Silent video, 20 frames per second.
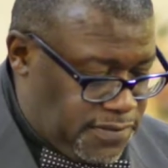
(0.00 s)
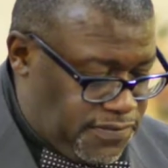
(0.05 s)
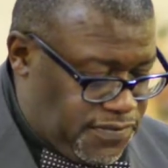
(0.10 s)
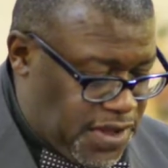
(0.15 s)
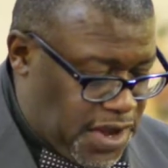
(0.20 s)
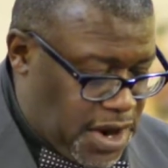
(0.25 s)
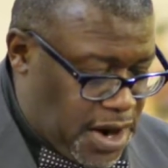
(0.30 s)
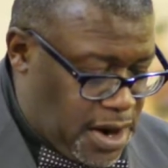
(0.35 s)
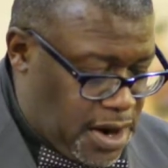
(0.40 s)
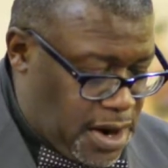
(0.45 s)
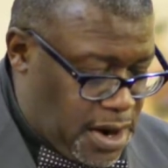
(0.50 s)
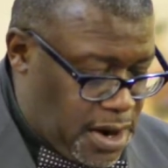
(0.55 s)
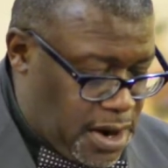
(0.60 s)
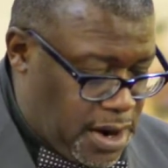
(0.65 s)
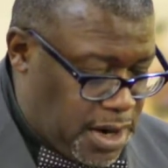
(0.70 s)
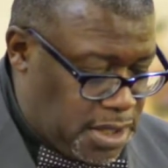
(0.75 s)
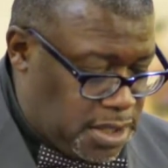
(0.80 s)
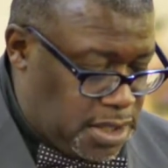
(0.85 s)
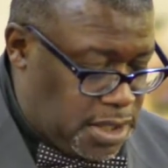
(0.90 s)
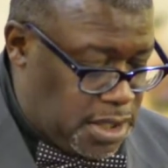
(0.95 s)
thou
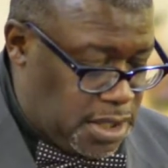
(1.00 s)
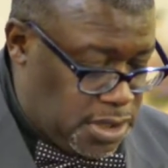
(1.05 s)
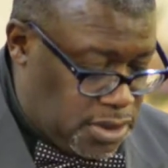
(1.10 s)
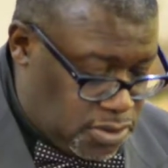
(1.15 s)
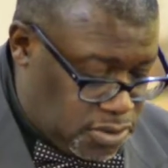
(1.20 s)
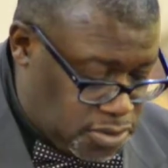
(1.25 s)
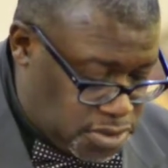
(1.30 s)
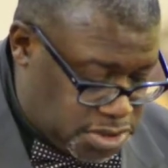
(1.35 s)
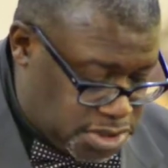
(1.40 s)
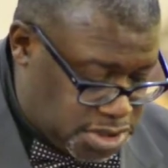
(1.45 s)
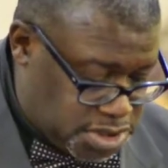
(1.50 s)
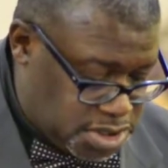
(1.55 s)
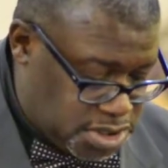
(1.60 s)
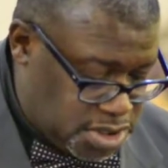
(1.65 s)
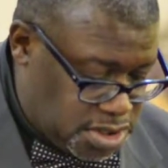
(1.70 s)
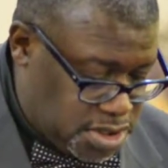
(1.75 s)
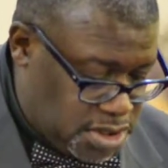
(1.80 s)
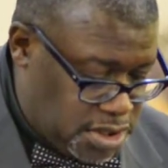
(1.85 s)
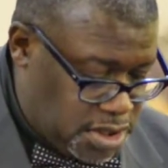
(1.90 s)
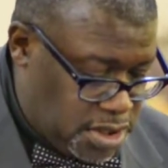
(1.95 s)
art
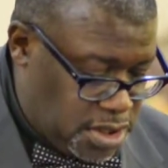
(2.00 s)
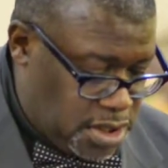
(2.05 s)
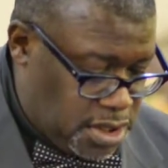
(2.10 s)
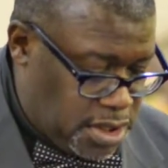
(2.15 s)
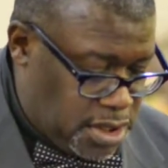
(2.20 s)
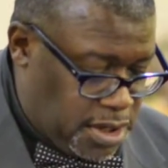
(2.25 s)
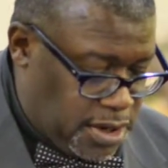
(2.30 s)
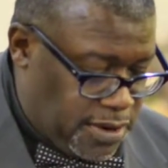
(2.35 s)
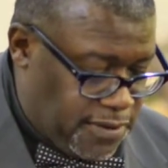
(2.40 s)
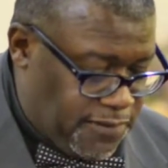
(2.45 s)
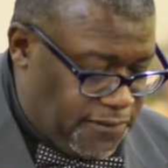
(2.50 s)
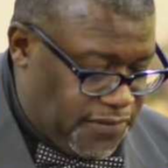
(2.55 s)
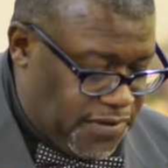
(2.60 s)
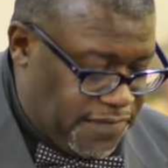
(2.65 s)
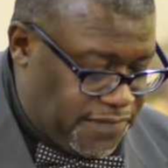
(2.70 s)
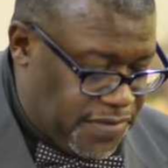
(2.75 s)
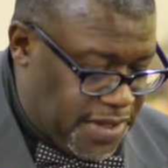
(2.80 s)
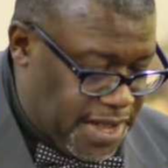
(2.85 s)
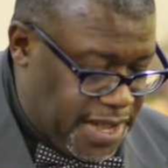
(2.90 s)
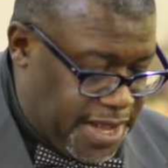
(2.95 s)
loose
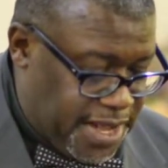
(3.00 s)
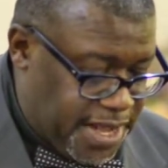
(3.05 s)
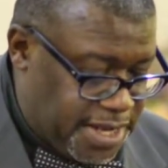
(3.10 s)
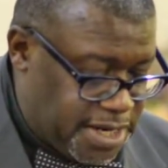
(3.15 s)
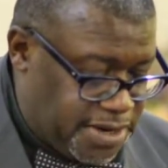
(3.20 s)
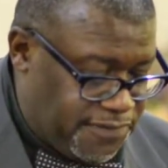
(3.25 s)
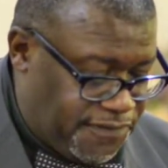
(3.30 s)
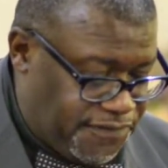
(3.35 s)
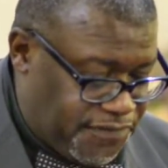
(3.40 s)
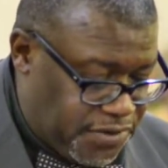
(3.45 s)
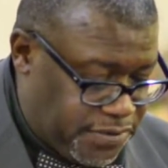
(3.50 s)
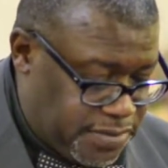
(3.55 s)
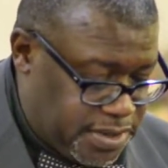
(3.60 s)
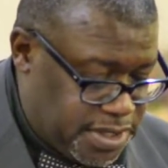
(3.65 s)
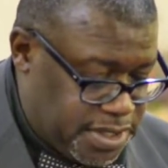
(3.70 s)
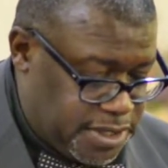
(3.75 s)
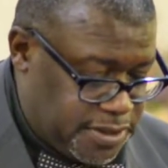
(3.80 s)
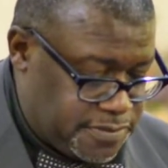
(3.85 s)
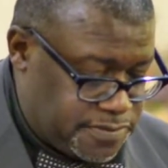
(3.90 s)
from thine infirmity.